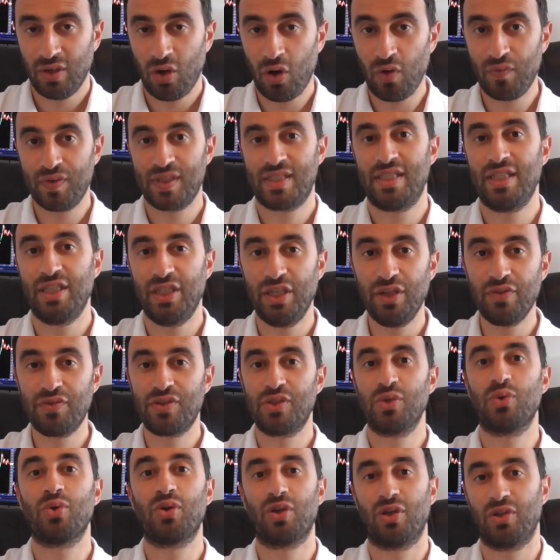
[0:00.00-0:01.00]
obviously, you've
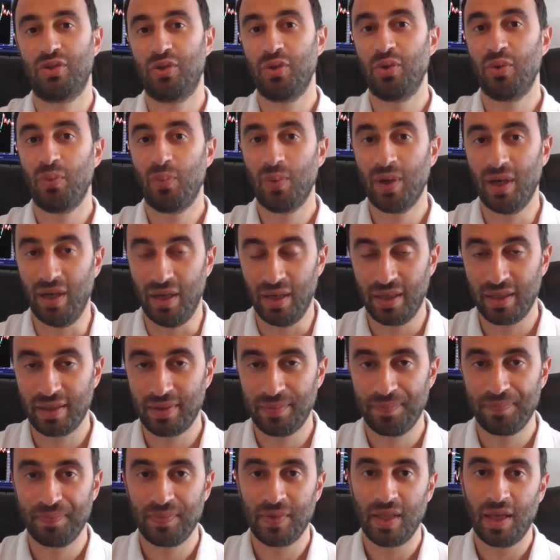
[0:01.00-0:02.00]
still got to do the
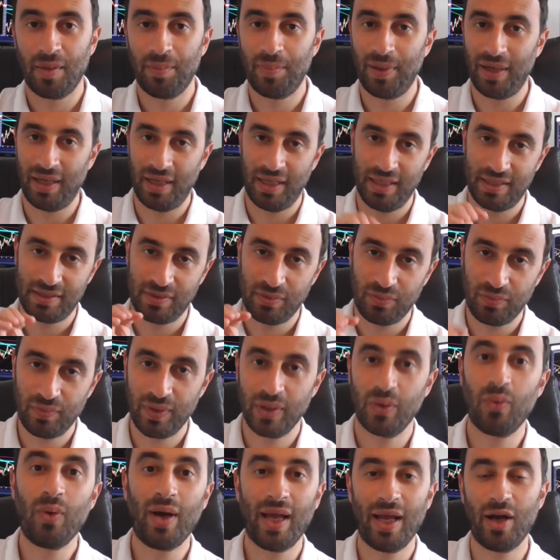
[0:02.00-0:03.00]
work, but it's a
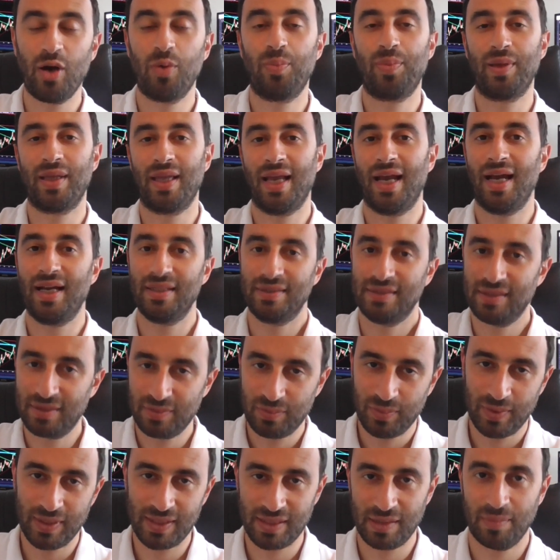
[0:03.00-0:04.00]
real helping
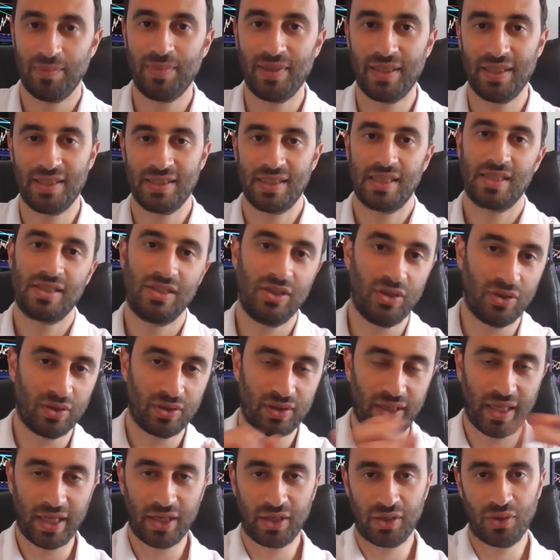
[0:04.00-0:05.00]
hand when somebody says,
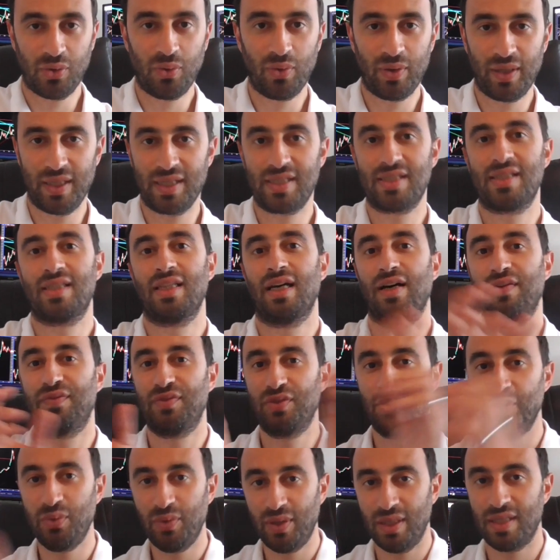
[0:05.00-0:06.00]
look, ignore this
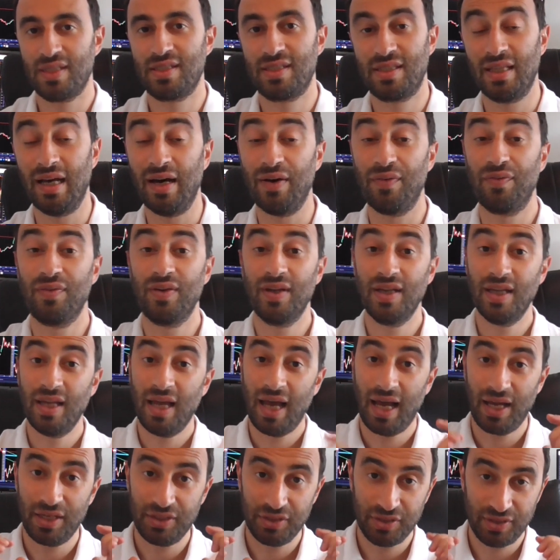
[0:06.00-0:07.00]
stuff, do this stuff,
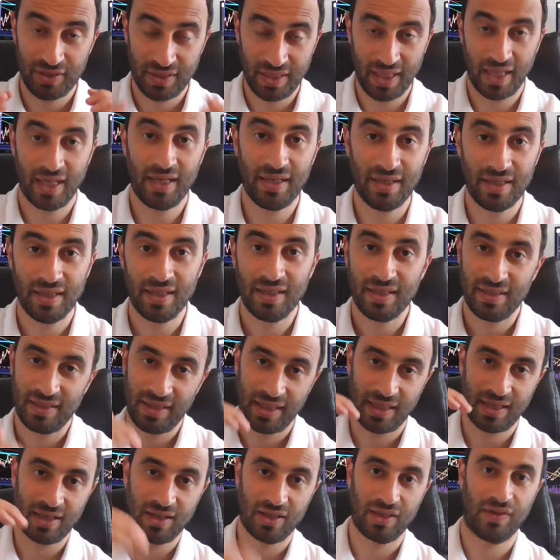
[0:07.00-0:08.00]
and then
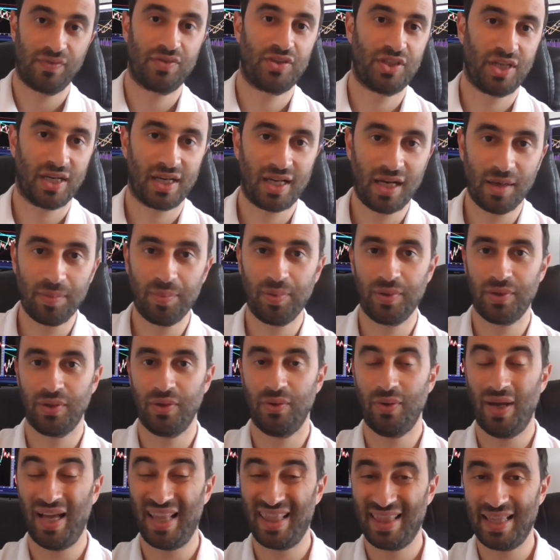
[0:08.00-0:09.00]
they kind of check up on
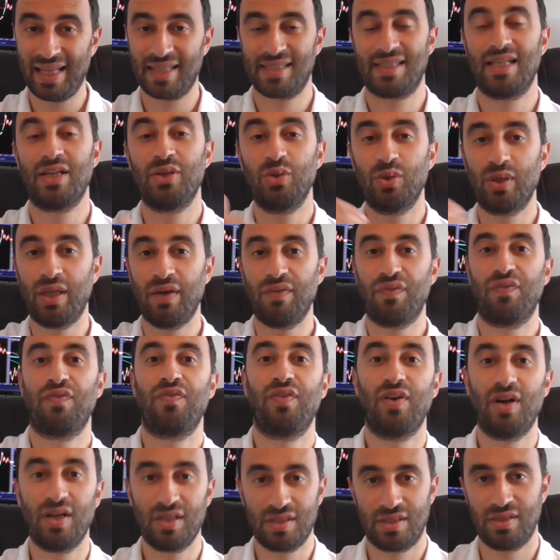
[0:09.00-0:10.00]
you, and that's how you get
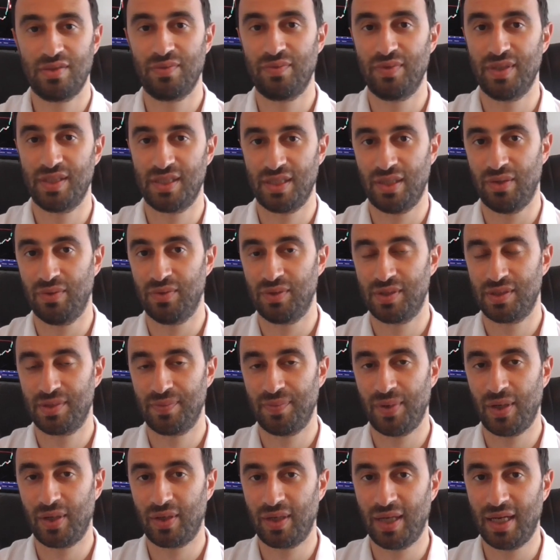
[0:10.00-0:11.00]
faster results.
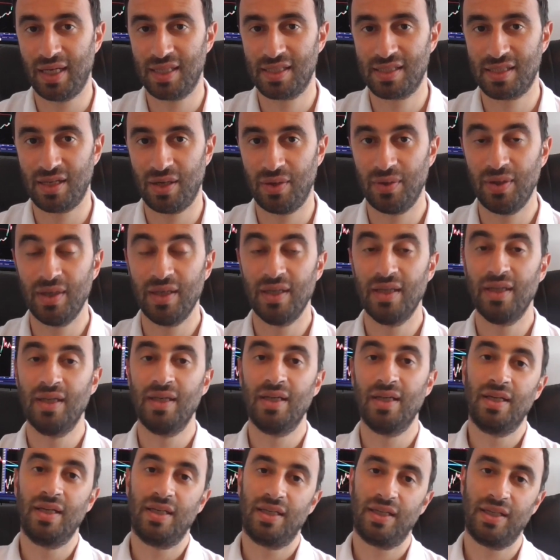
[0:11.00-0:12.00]
Okay, so
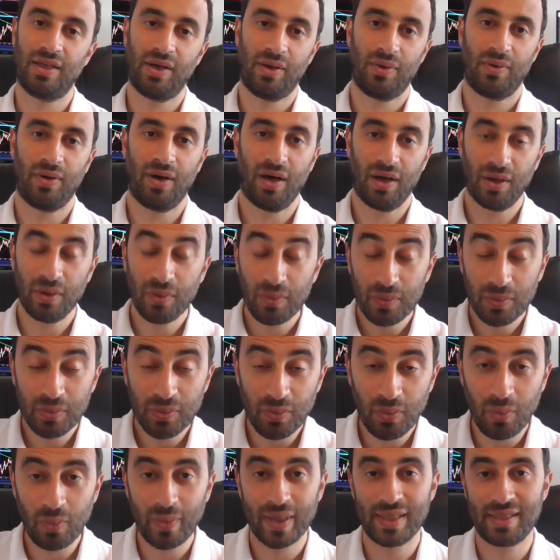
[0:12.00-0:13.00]
I would
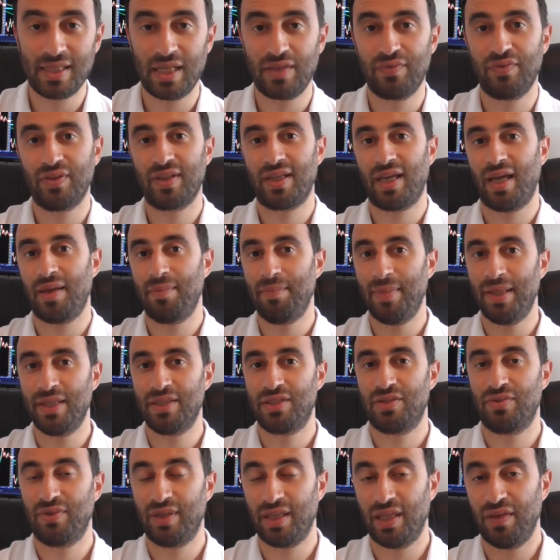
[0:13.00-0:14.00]
always advocate
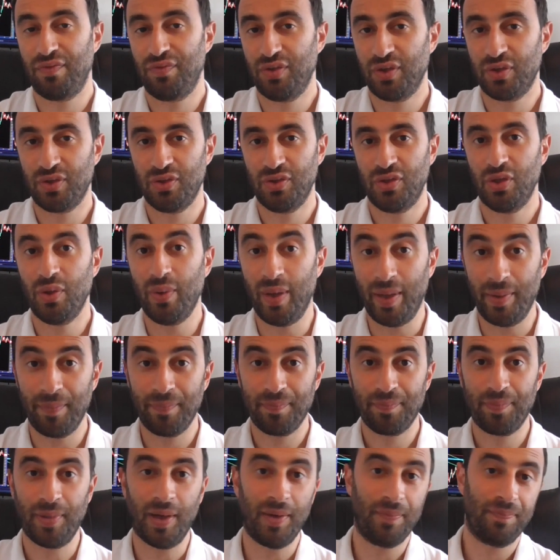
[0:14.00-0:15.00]
mentoring if you can do
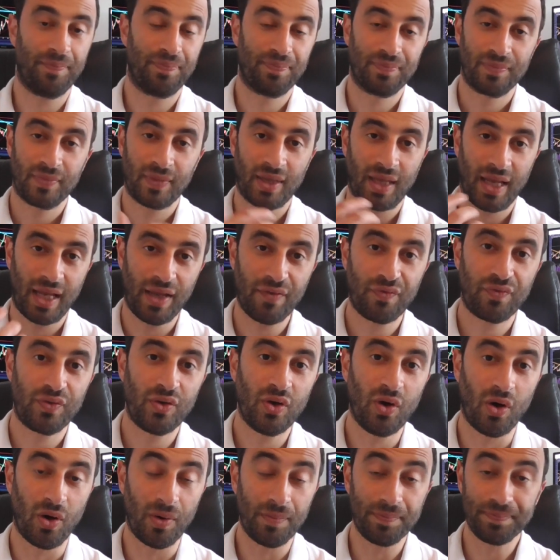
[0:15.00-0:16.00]
it, but if
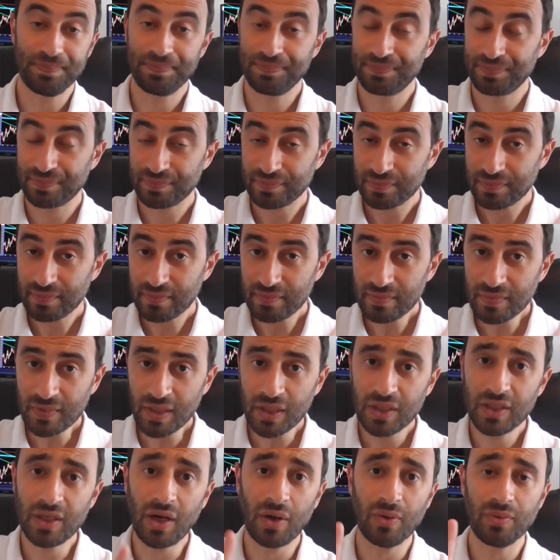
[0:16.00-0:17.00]
not,
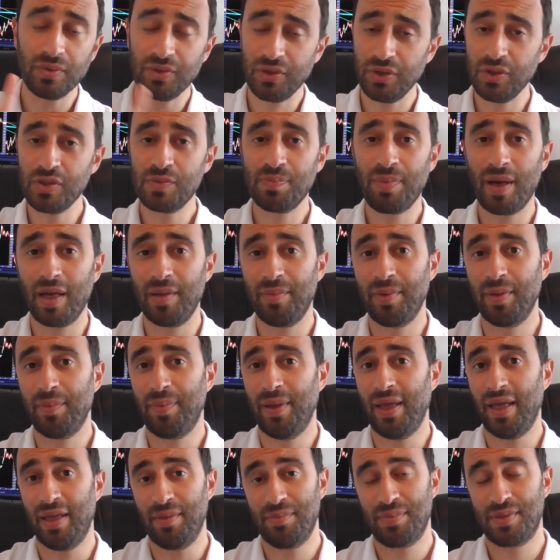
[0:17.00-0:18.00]
use baby
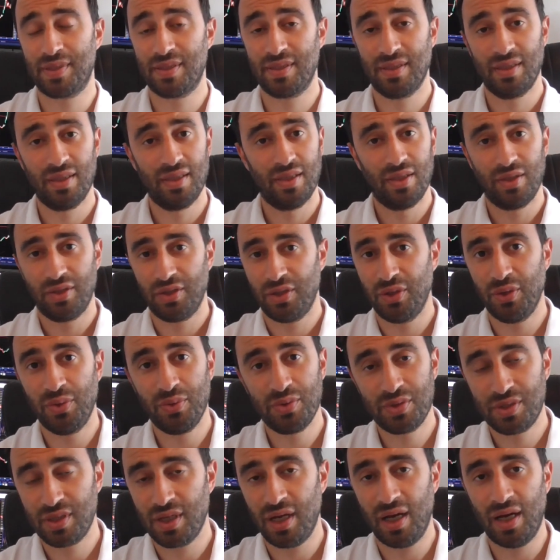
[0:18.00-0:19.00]
pips,
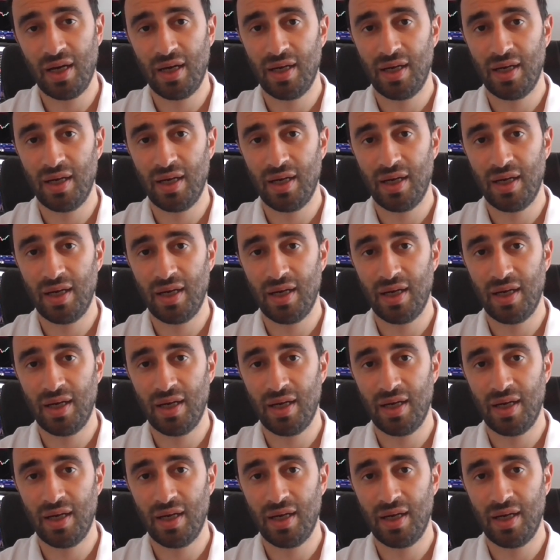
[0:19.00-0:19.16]
use